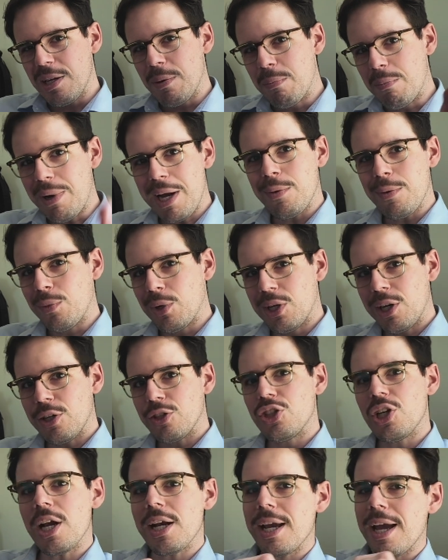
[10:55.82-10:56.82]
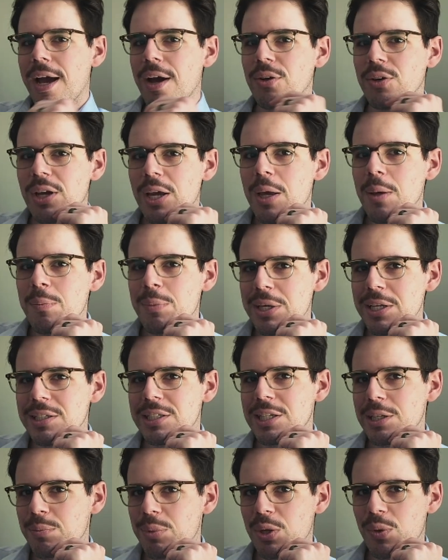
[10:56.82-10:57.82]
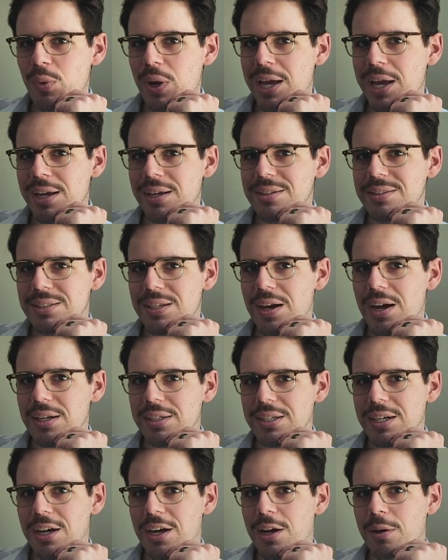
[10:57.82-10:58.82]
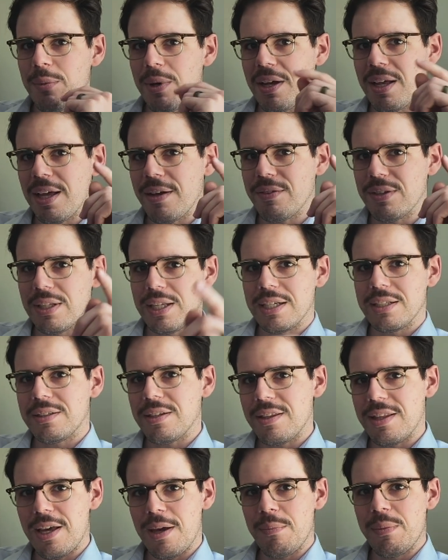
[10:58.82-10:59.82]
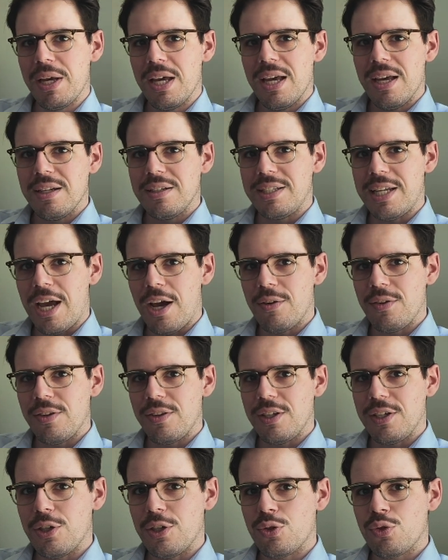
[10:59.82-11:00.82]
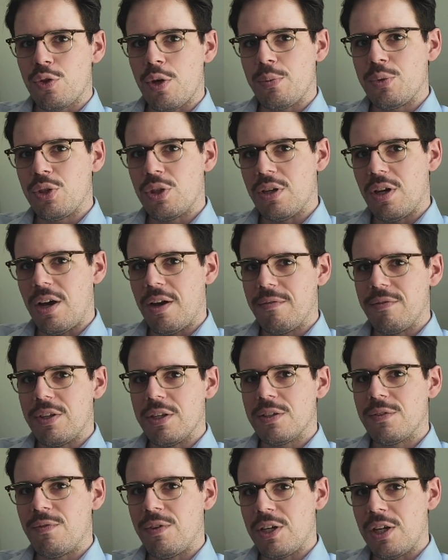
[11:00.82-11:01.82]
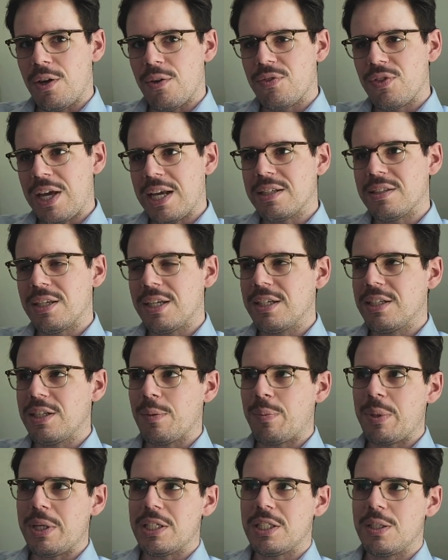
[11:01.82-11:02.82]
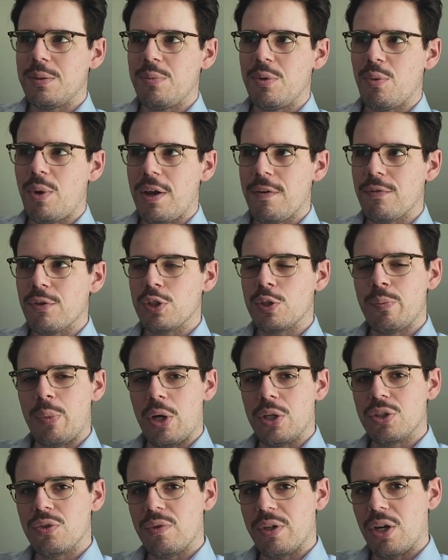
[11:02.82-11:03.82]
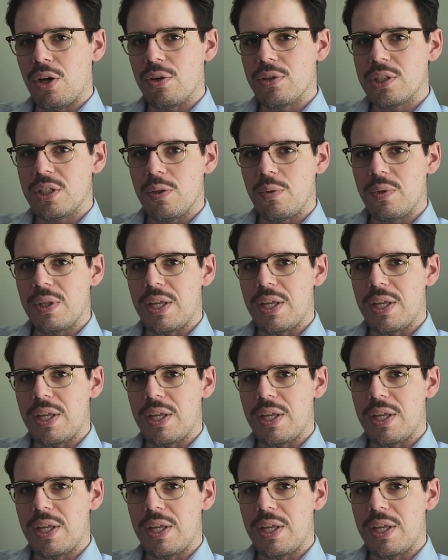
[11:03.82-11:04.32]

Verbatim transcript: you might want to check out P C B way dot com. I'll have a link to them down description of this video. Thanks again to PCBWay for sponsoring R C